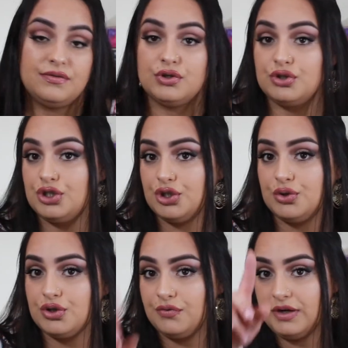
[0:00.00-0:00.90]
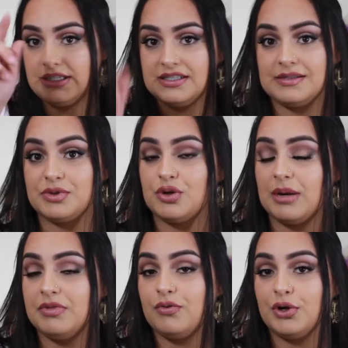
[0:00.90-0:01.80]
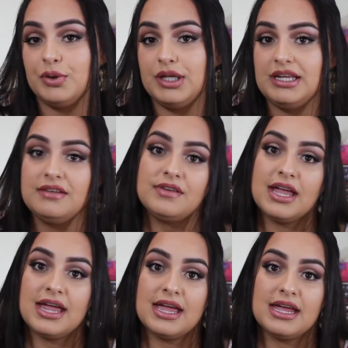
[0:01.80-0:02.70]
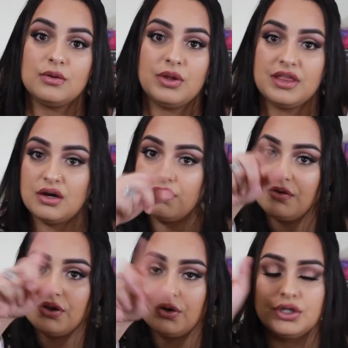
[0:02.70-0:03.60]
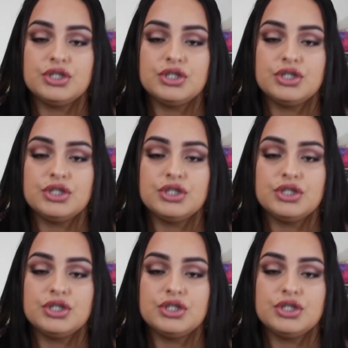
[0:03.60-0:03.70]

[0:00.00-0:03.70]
If you do, don't forget to subscribe before you leave. And without further